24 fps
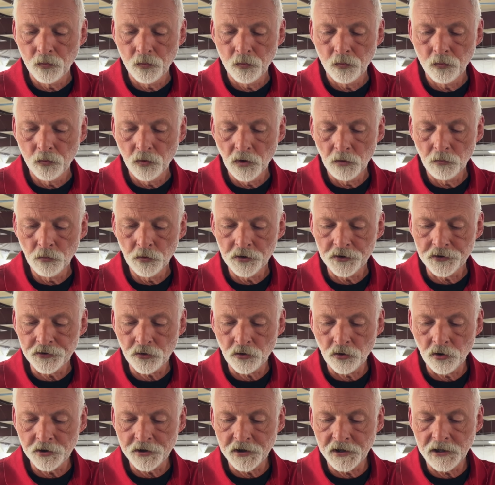What we're
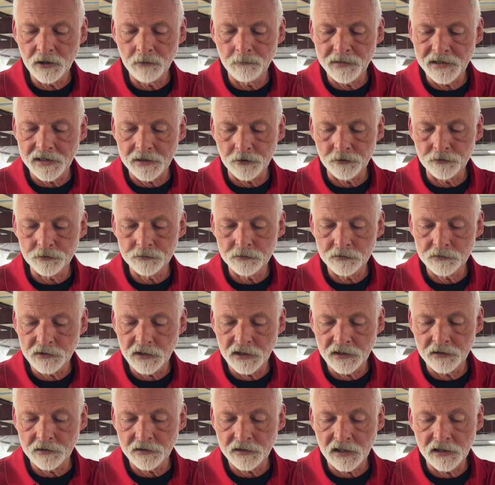talking about,
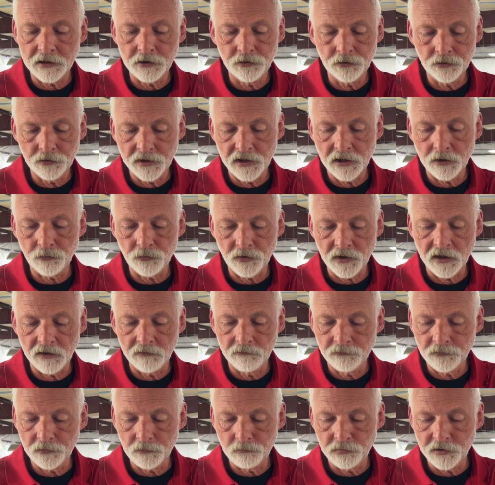and thank you again, Rob,
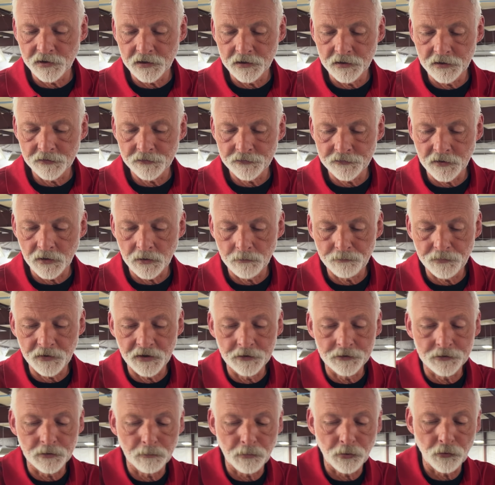for bringing this up,
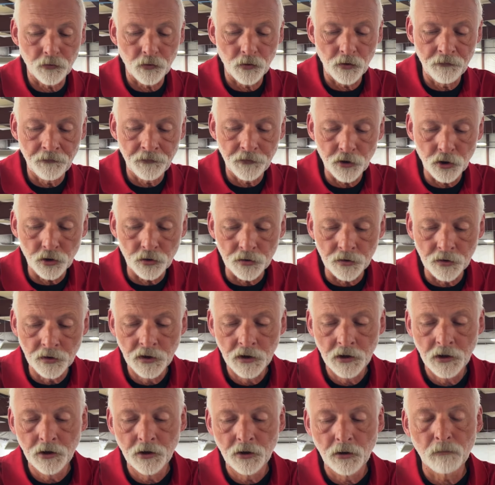is a peripheral
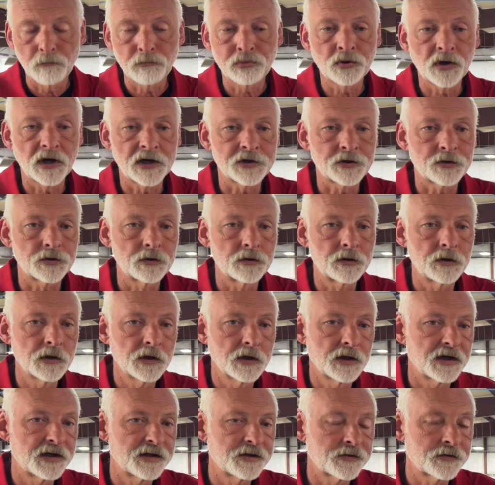pressure
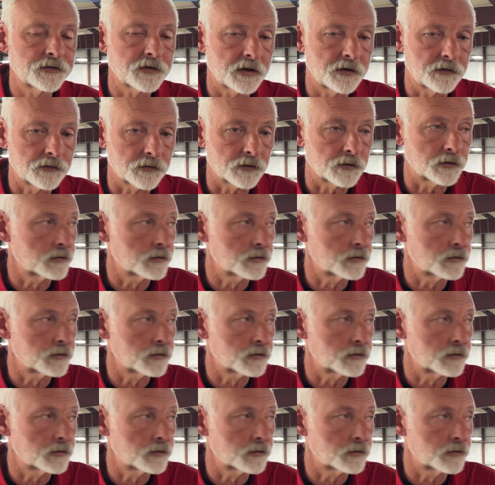sensor.